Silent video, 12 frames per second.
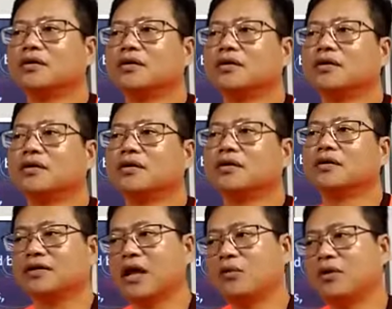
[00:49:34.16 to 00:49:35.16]
then they
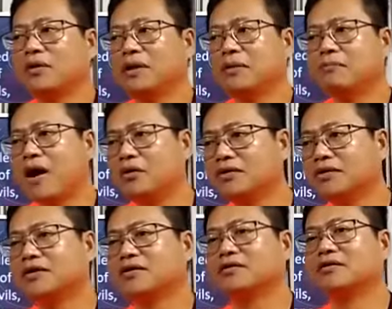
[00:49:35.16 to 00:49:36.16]
will be bounded
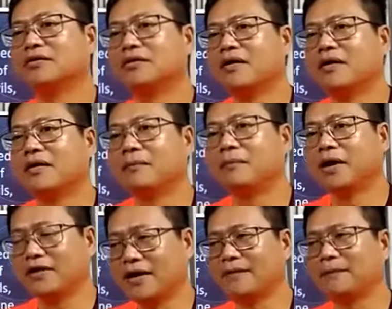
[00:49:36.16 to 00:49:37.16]
by that.
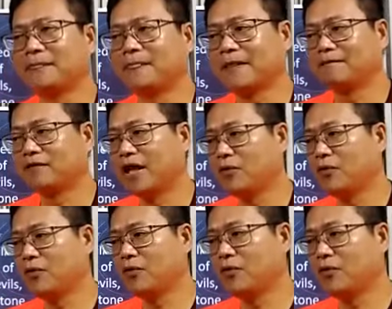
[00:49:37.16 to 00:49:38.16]
They will
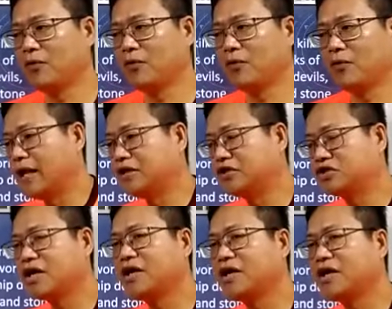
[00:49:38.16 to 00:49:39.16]
be in
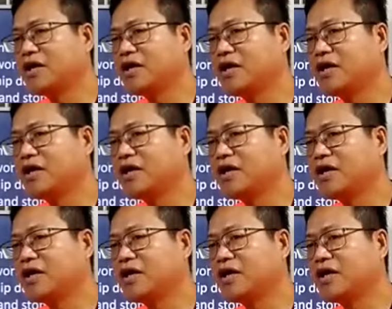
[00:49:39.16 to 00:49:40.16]
chain for that,
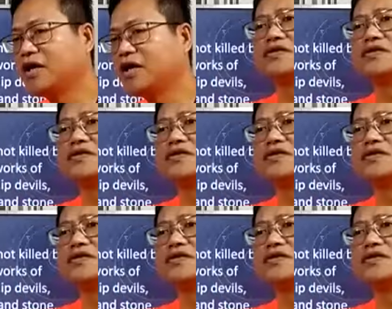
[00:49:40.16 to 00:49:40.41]
because